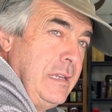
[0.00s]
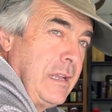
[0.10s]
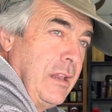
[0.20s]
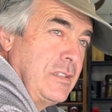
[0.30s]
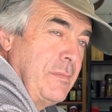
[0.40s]

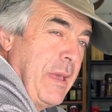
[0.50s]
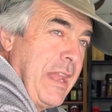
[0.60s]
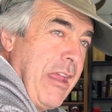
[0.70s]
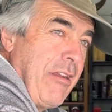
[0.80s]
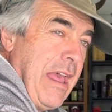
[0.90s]
close to about
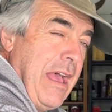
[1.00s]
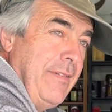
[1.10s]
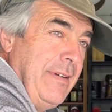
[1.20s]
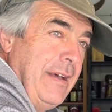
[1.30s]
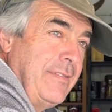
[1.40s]
an hour and a half
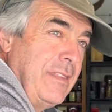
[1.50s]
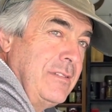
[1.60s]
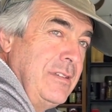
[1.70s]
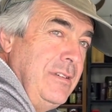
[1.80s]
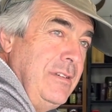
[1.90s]
after the
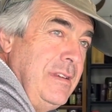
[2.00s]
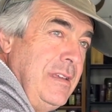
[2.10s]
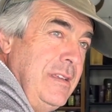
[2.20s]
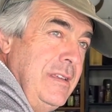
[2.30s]
turn.